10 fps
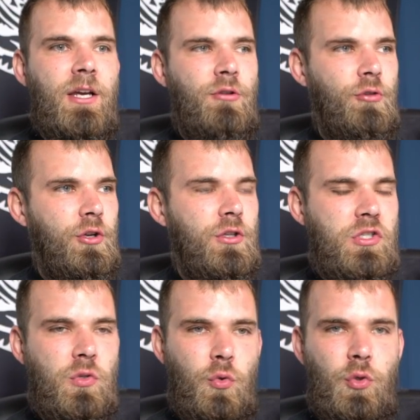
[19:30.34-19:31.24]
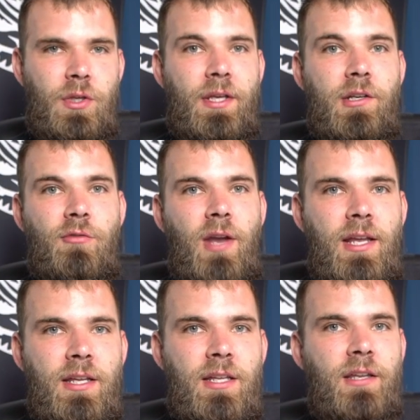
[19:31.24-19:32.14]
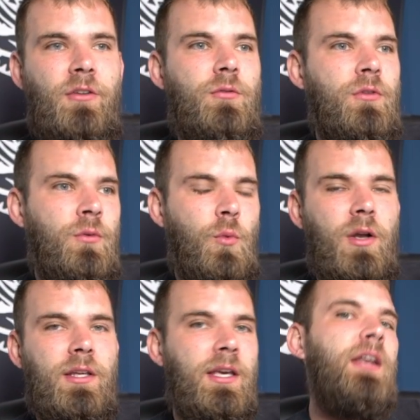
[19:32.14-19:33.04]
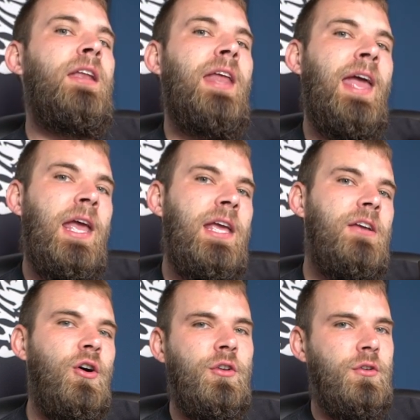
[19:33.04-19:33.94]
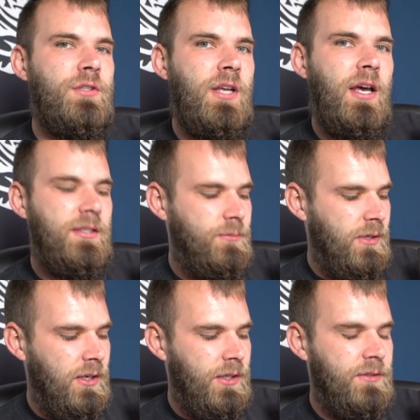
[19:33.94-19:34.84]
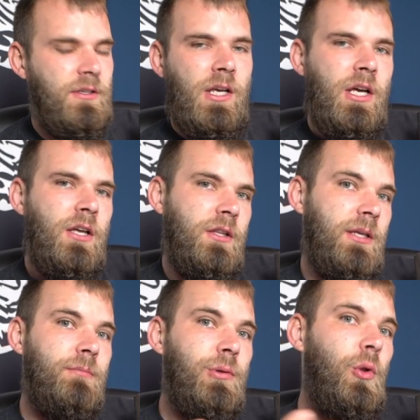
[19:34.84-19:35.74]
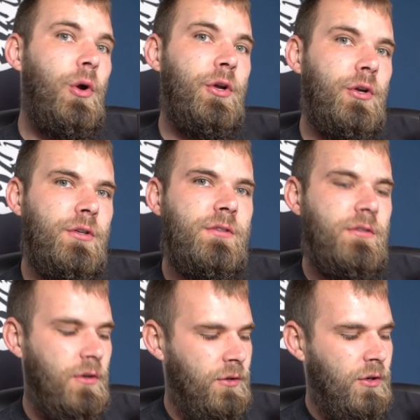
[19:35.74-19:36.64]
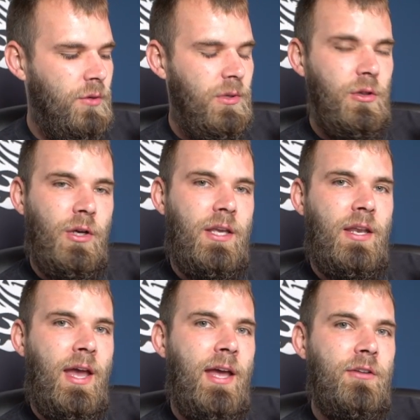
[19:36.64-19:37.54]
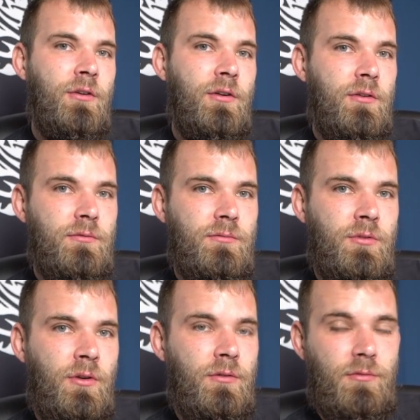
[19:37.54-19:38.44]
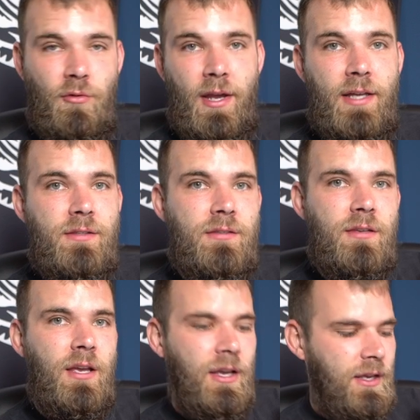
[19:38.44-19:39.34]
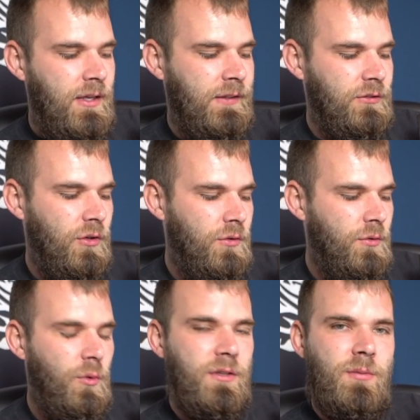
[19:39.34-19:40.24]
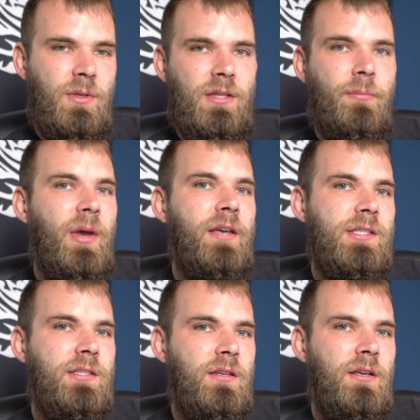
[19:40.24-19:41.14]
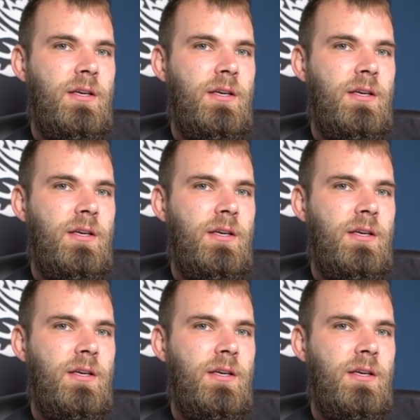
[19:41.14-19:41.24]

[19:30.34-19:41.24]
when you're in school, you get graded and you want to get an A on your test, because the employers are going to be looking at your grades. And so you want to be the best